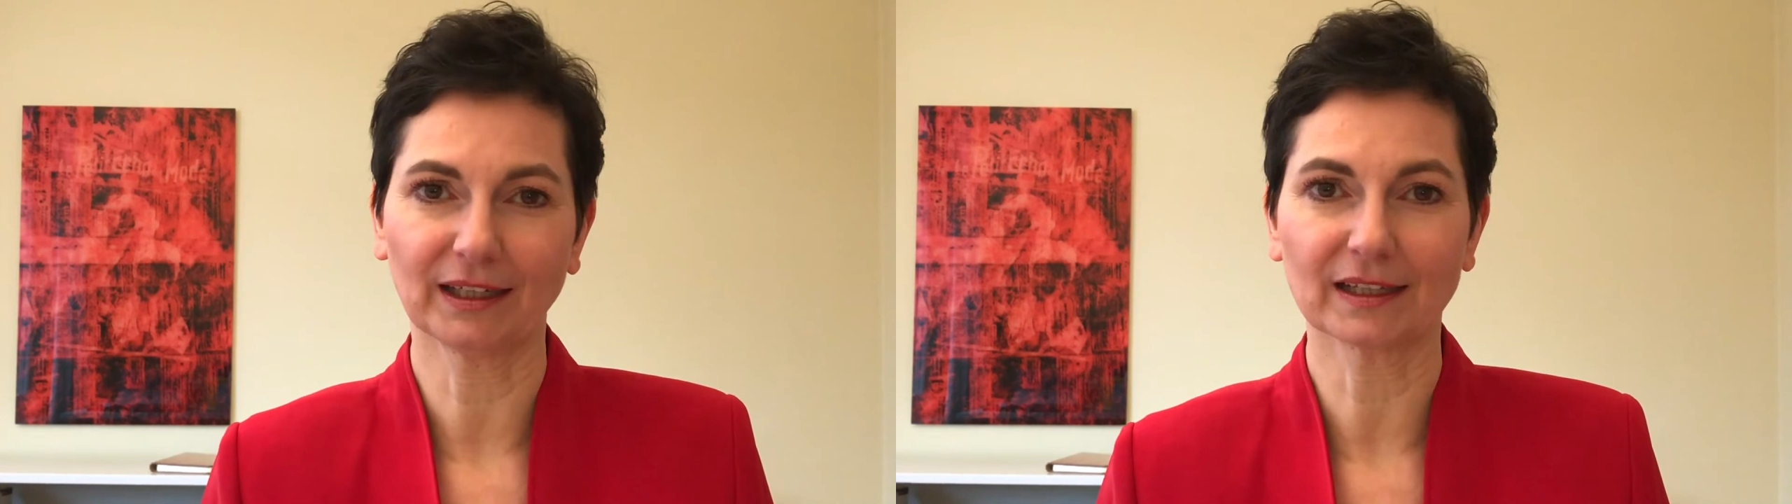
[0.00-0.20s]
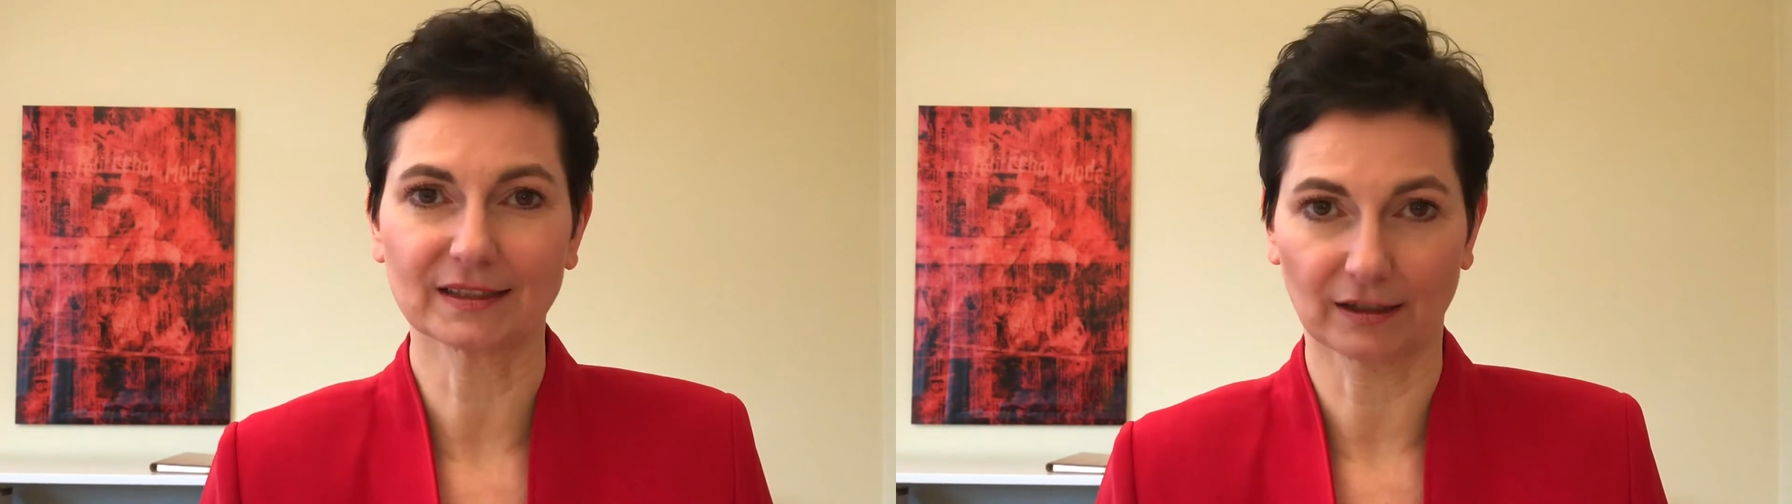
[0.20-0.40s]

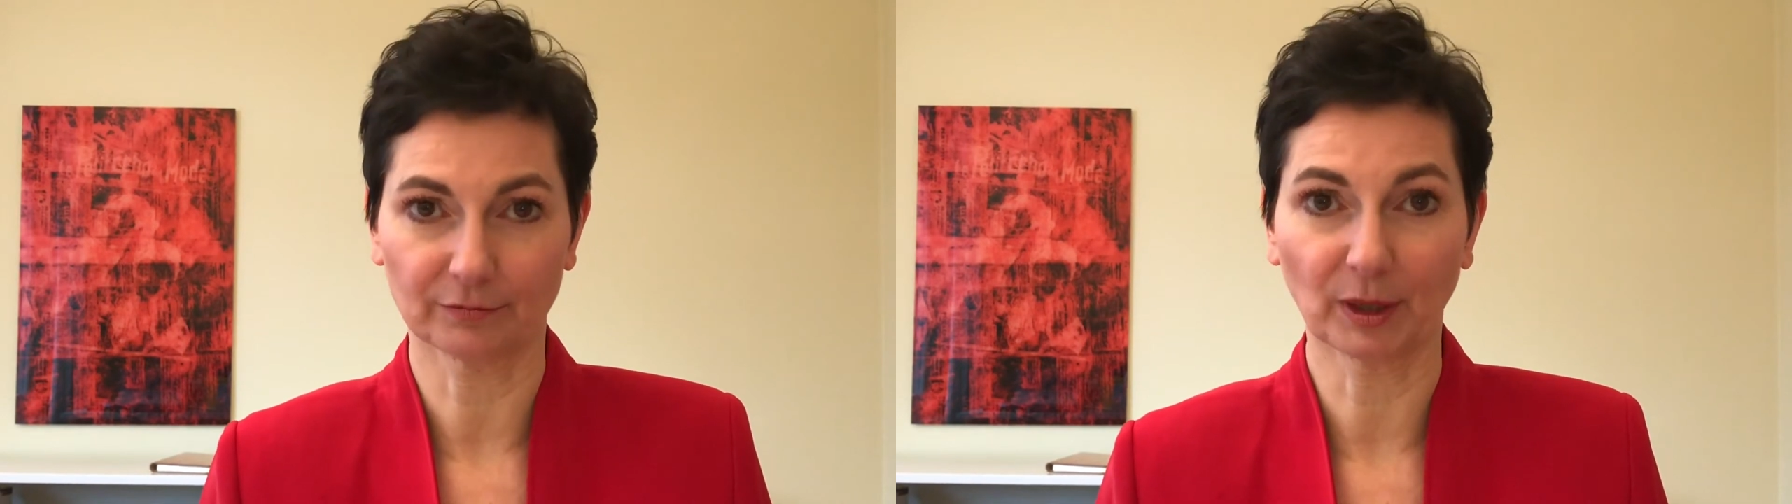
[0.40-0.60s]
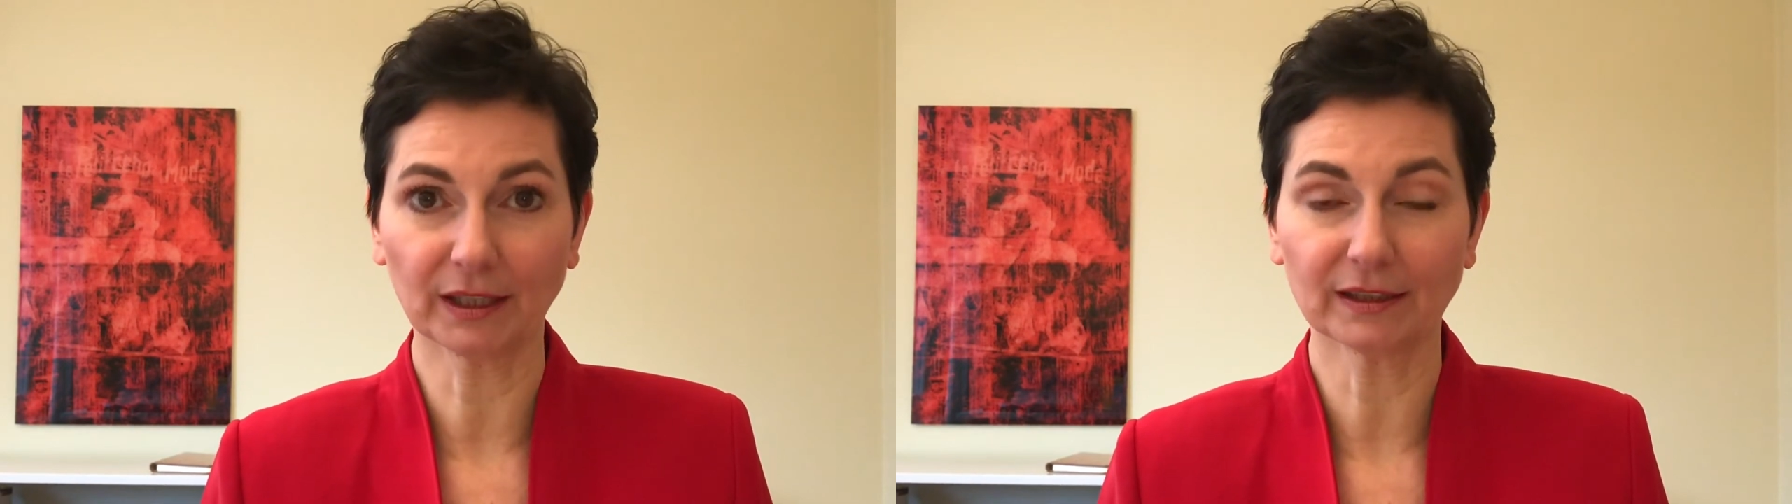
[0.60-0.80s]
and
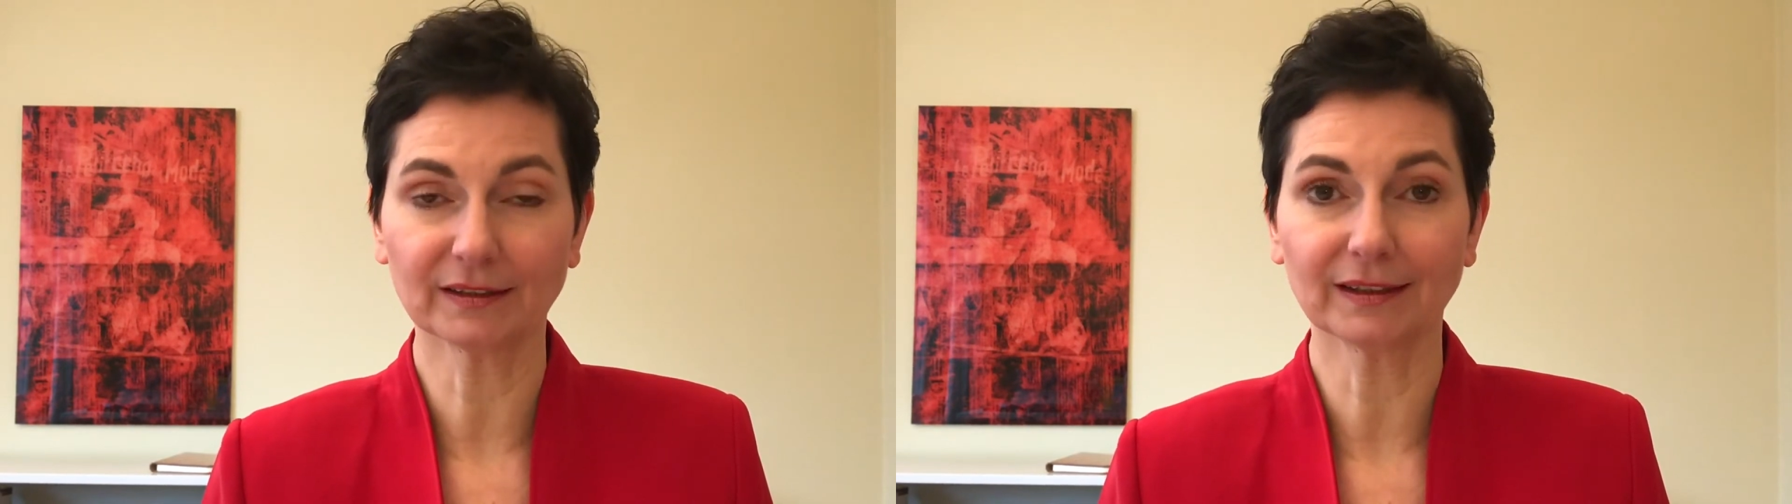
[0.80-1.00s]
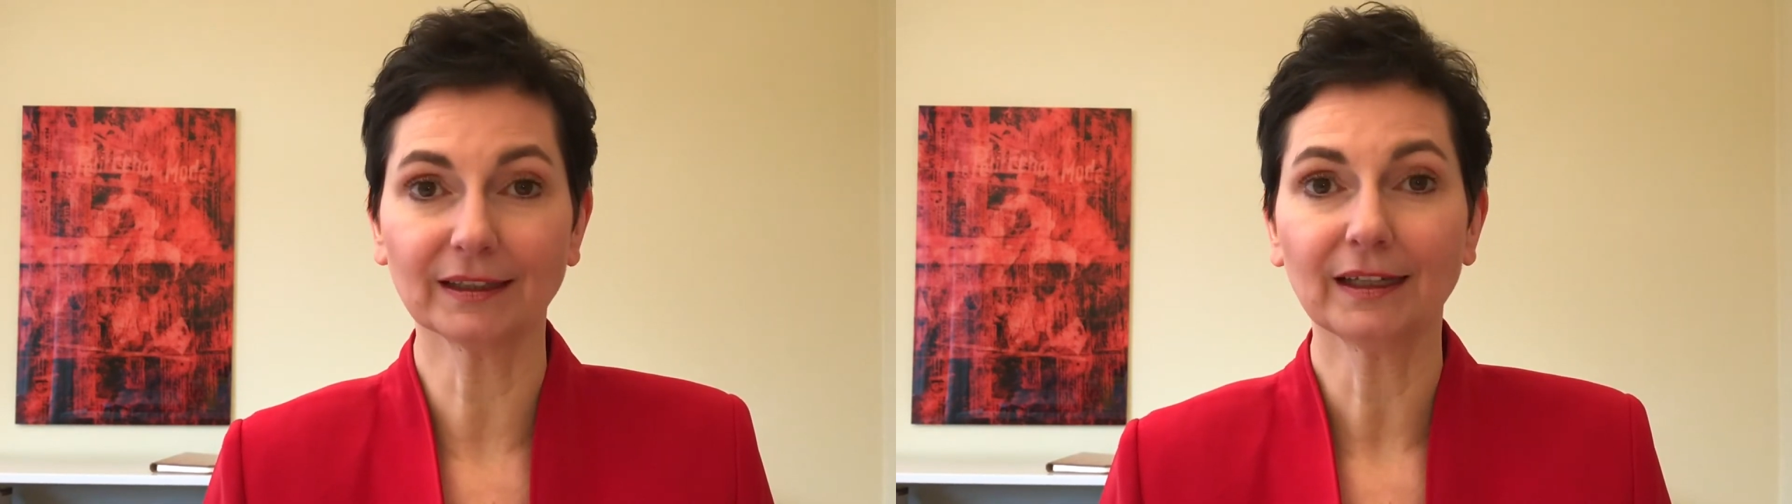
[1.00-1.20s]

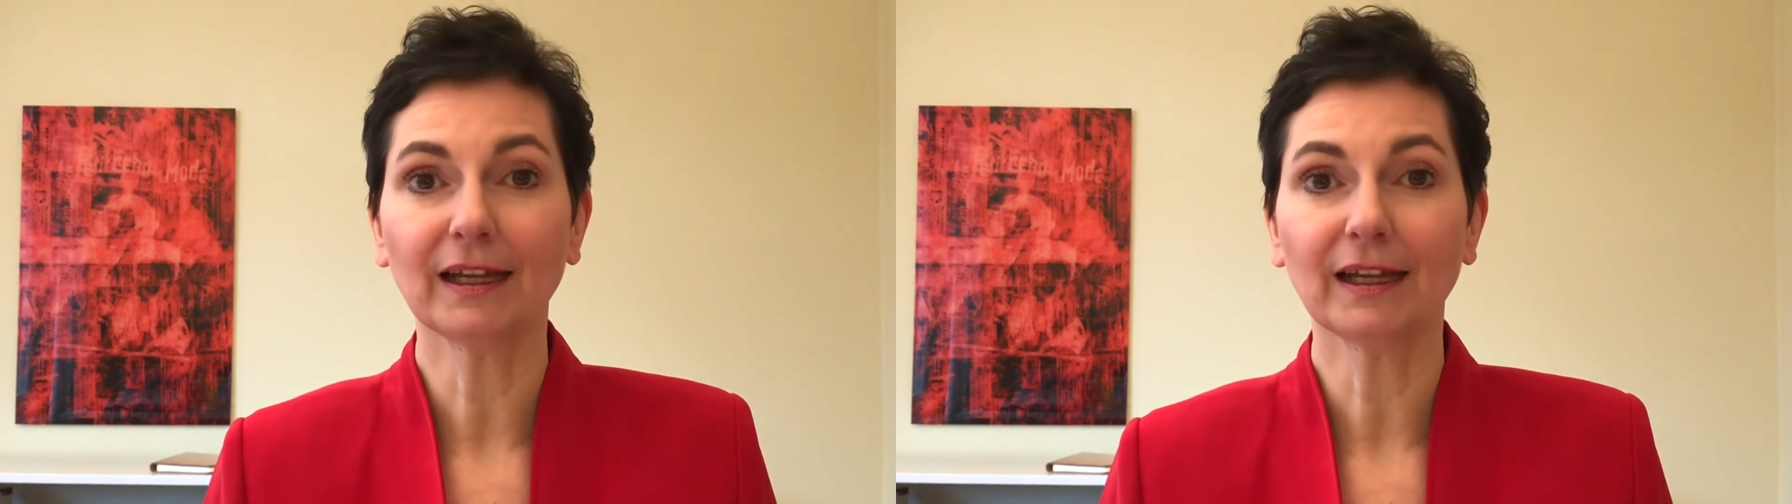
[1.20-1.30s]
self-marketing,